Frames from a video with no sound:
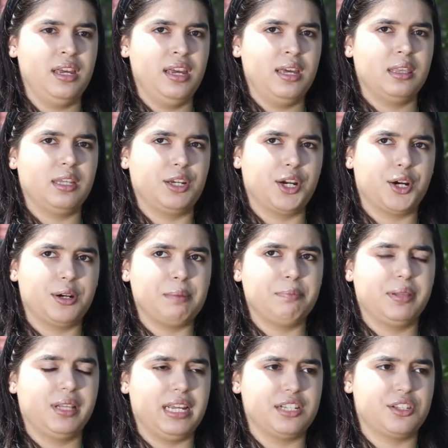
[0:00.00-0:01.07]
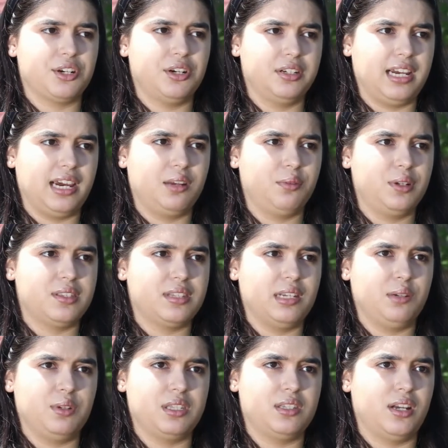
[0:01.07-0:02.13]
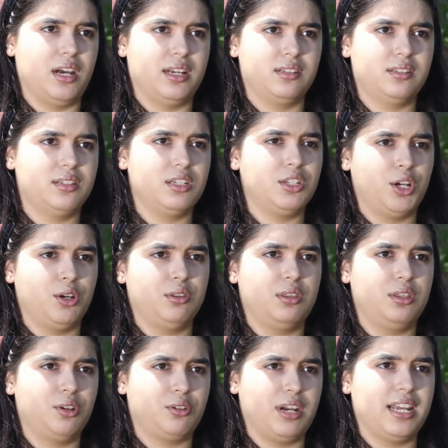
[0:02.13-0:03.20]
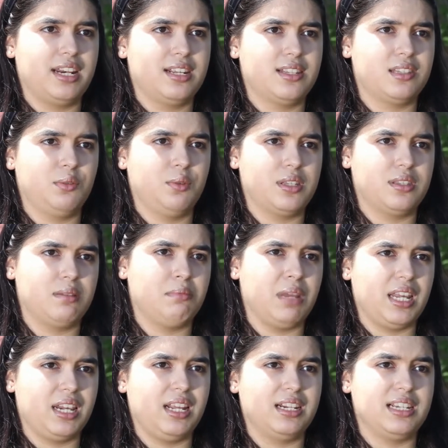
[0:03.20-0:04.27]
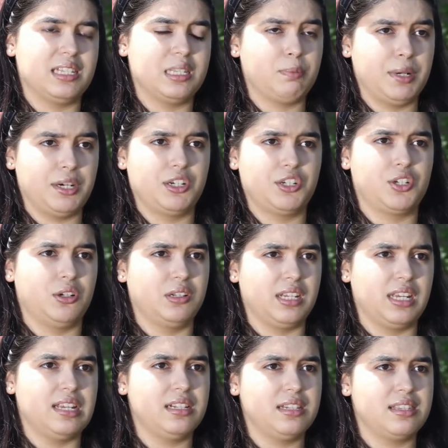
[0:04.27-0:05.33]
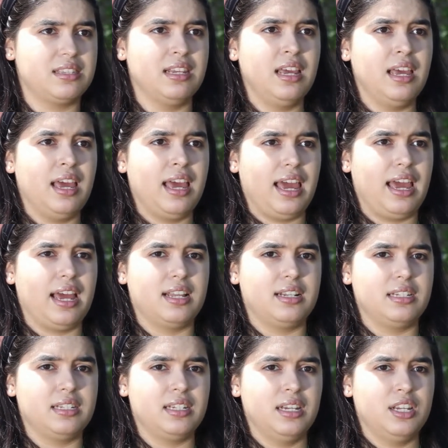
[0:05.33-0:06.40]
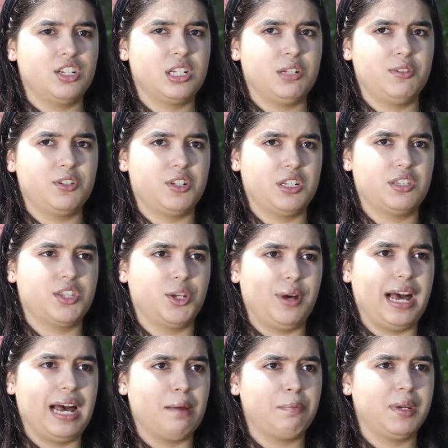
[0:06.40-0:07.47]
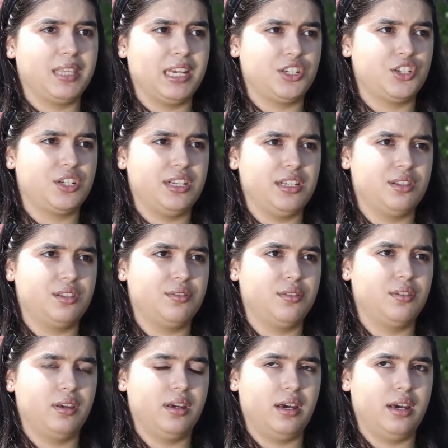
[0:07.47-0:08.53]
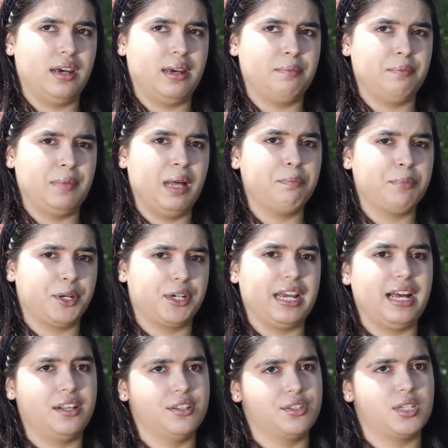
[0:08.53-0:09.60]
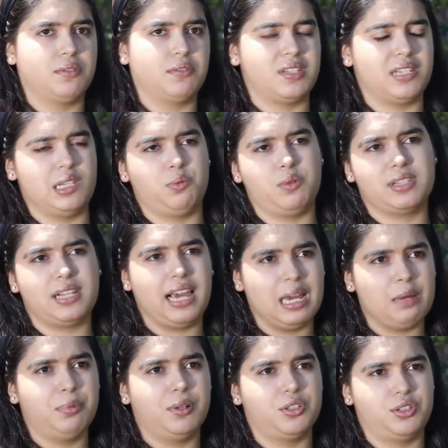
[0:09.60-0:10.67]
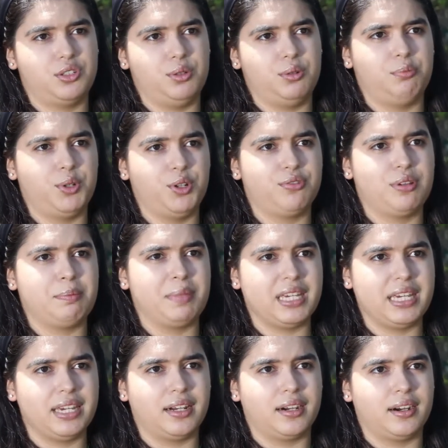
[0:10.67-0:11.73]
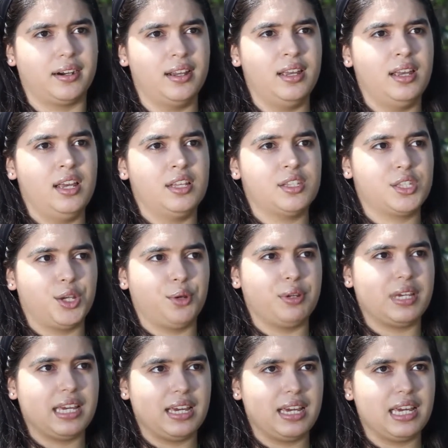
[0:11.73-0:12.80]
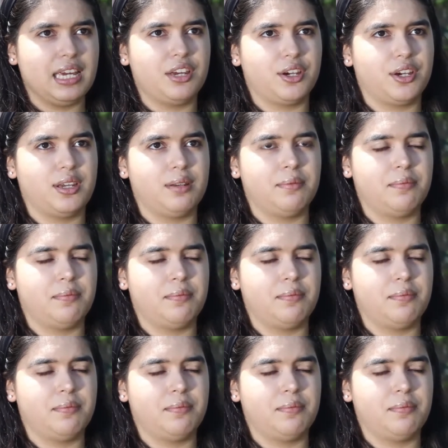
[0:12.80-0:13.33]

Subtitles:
the current place her dad was in was not, you know, the greatest and wasn't meeting his spiritual needs. And she was just so happy that Alberta Health Services was able to move him here so he could